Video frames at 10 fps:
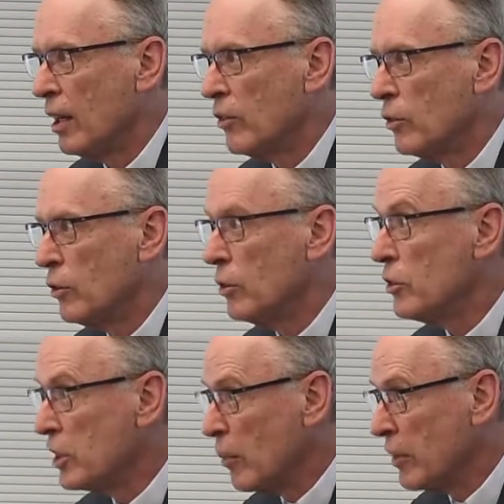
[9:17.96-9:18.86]
to do
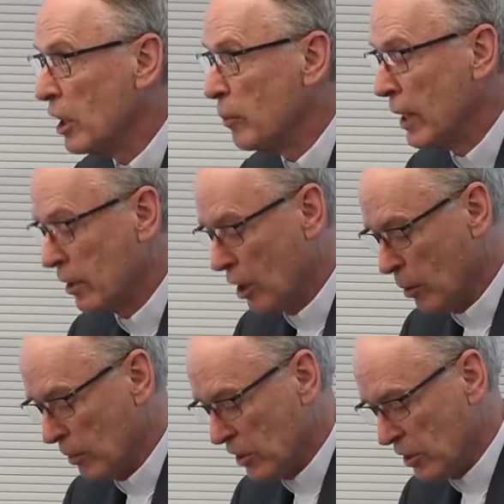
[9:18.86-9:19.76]
something about
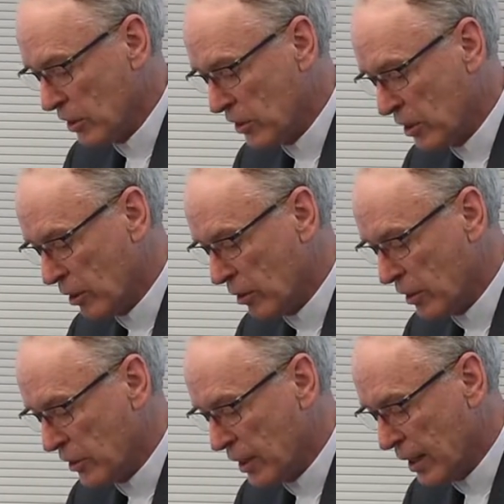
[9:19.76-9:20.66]
homelessness
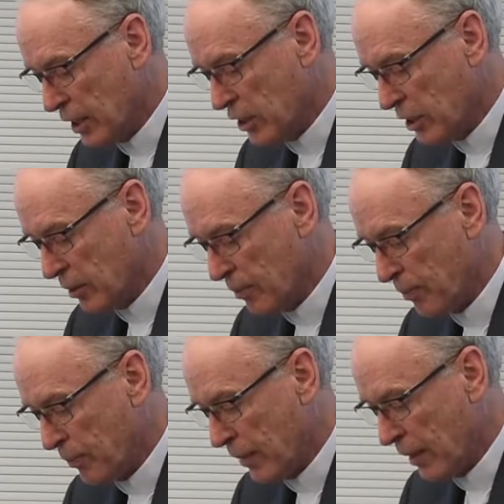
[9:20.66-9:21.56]
across the nation.
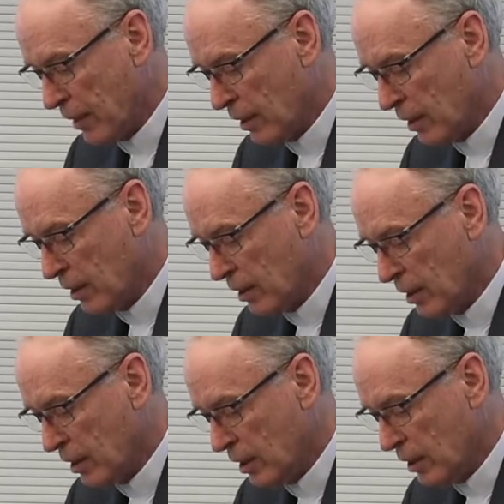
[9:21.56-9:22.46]

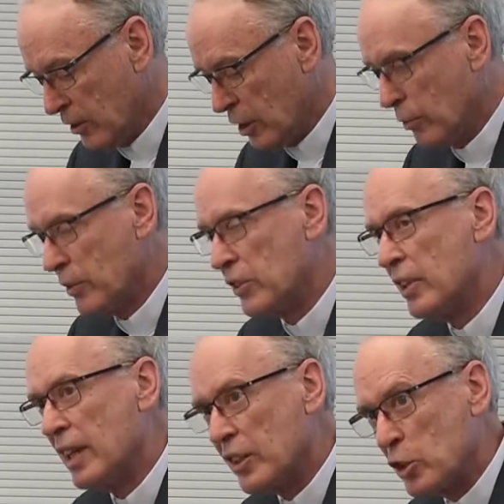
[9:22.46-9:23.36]
So it was
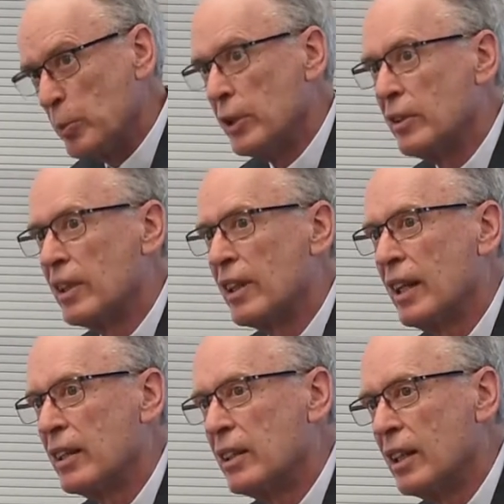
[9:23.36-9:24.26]
in that spirit
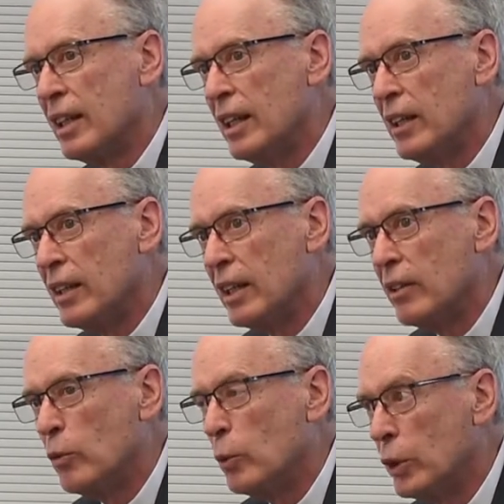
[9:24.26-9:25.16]
that he
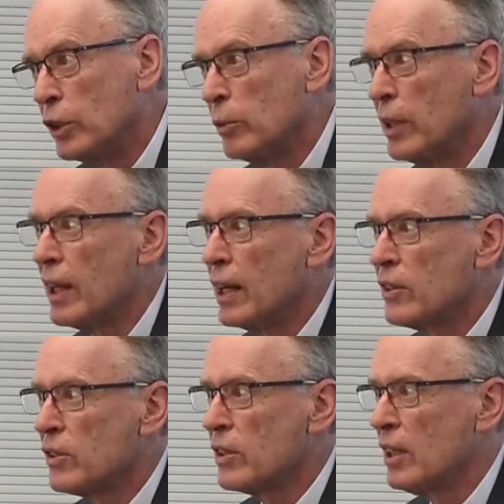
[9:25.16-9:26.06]
then worked with
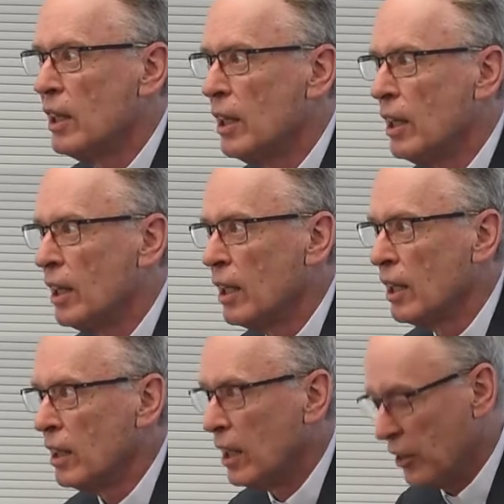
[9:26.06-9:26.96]
us,
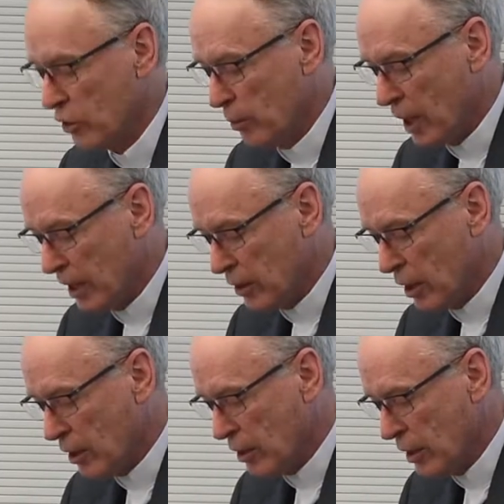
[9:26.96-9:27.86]
and as you might
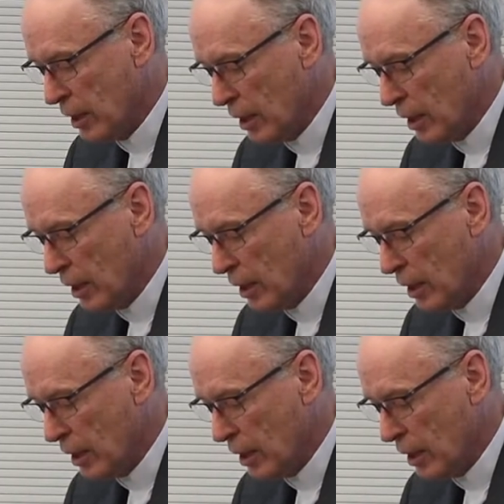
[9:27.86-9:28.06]
know,